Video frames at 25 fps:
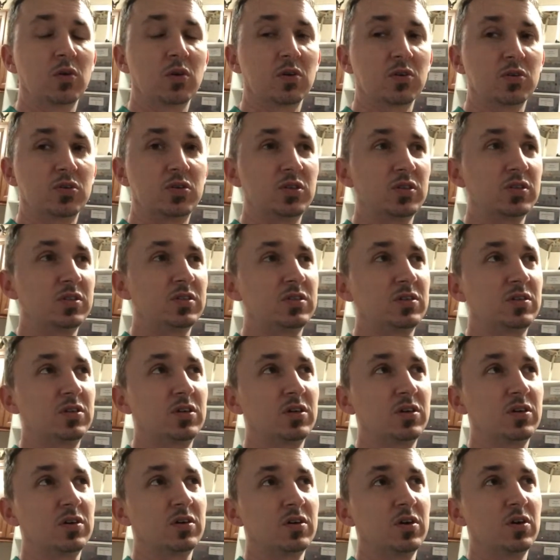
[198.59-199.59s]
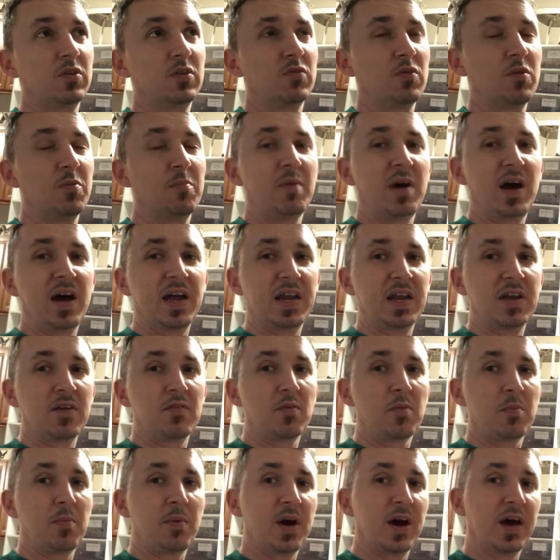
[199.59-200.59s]
or just to remind
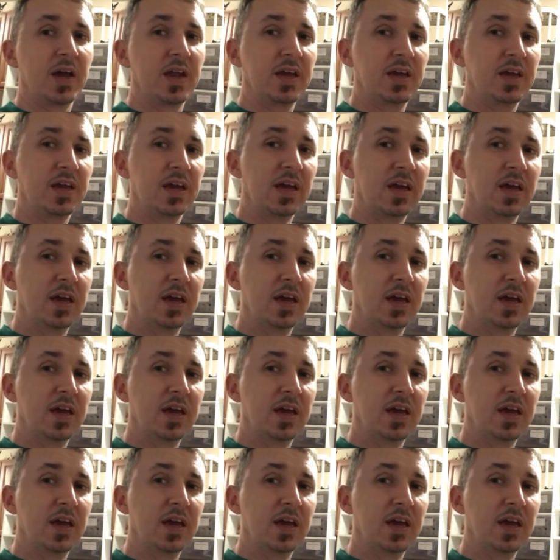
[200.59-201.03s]
everybody,